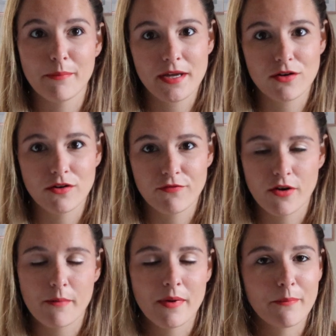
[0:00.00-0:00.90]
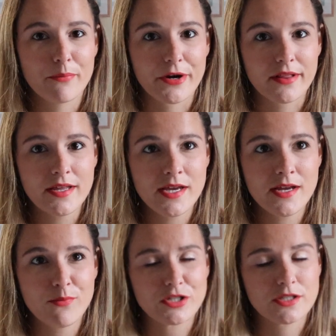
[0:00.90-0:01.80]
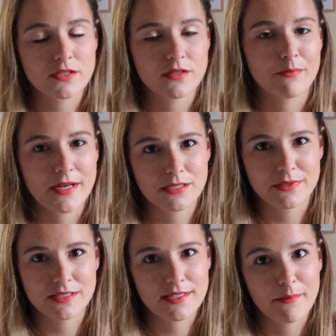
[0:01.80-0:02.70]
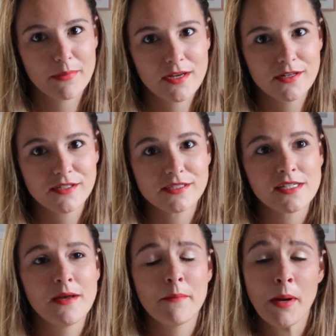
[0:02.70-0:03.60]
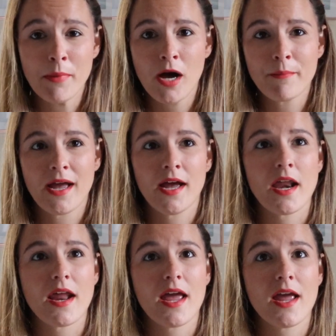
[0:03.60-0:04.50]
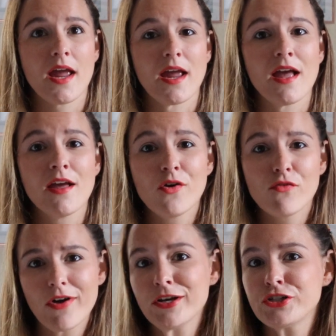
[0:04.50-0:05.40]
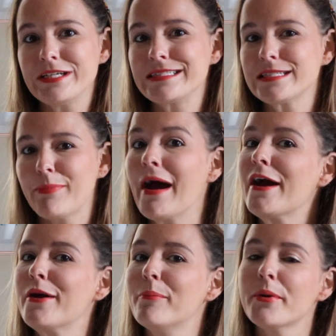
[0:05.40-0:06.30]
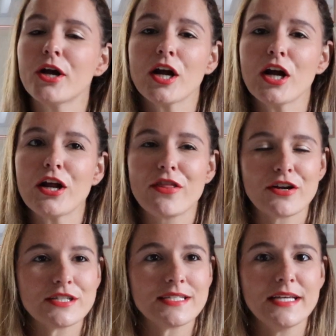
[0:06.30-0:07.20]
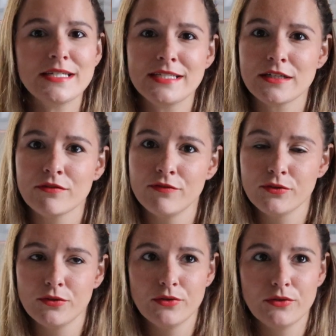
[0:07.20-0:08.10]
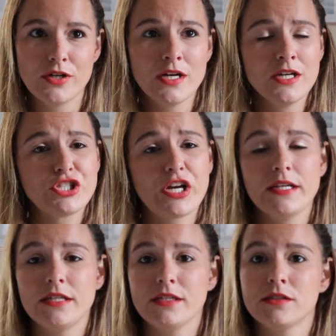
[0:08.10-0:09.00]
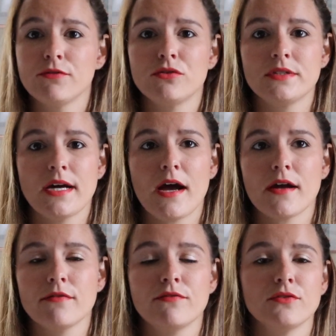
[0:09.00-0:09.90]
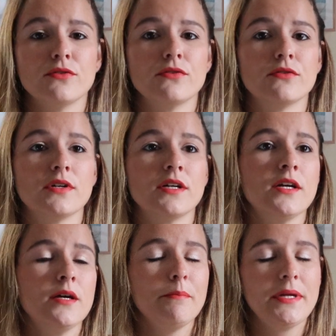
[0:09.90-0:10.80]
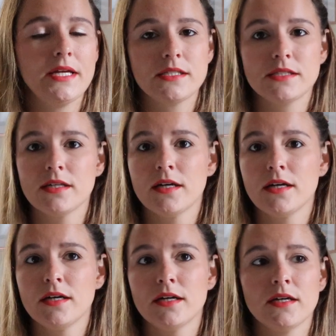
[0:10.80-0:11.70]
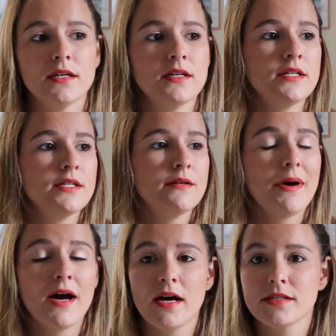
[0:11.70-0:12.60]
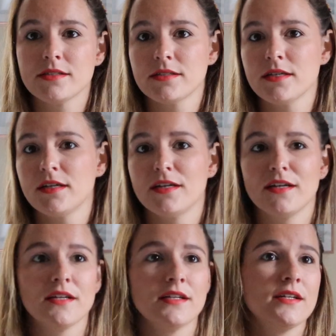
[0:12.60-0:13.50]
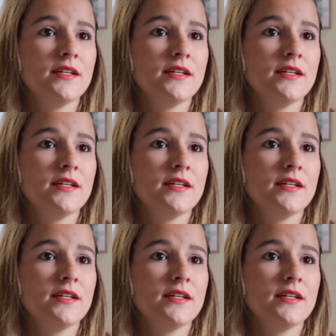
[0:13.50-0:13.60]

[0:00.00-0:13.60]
bagel from Brick Lane, which is the best place to get bagels. My mom had a French-inspired burger. There is Indian food, Chinese food, Thai food, pizza, pasta,